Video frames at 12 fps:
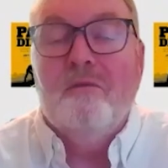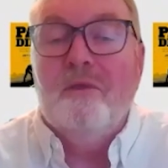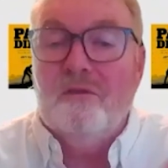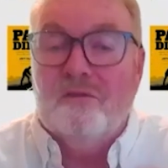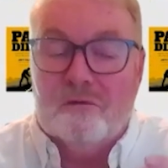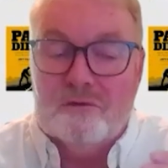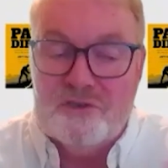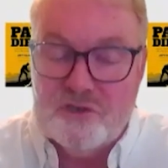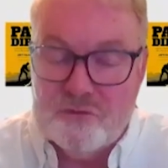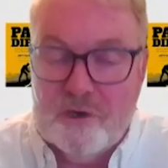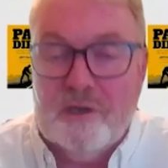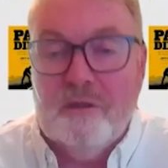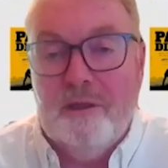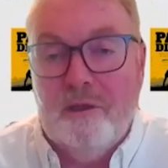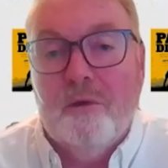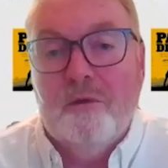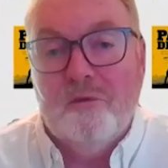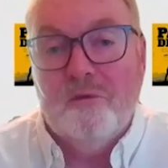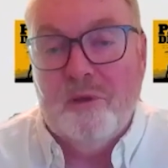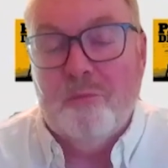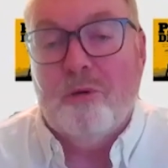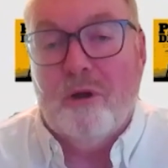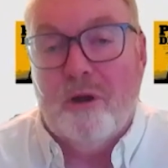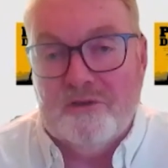These are strictly going to be
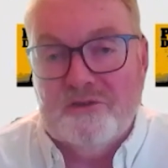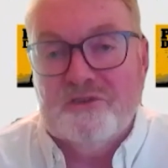products